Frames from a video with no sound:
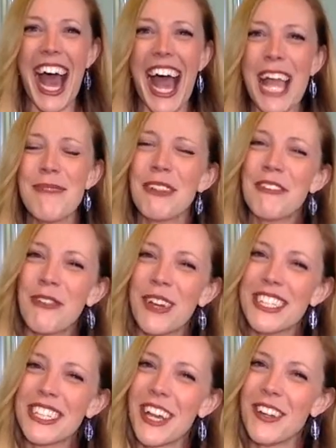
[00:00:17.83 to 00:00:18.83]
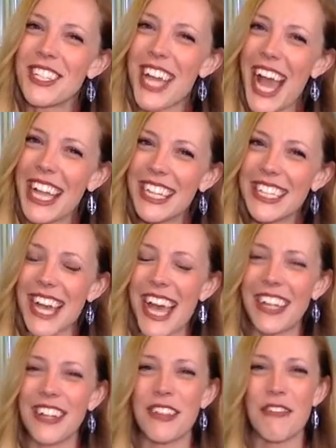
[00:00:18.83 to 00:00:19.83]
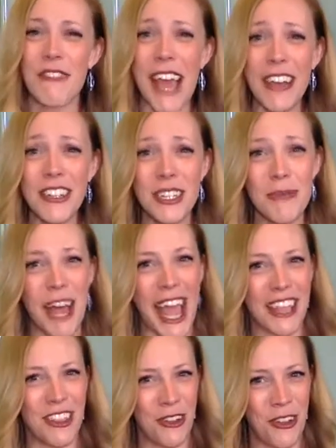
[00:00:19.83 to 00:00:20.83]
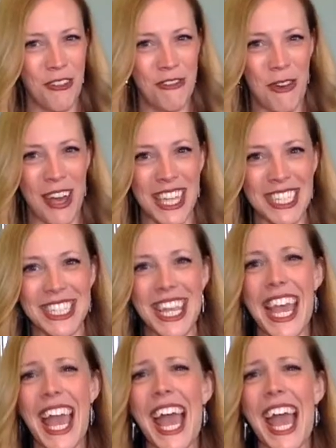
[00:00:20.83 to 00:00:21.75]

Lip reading: I'm your voice coach, Allie Tyler, the founder behind The Whole Voice,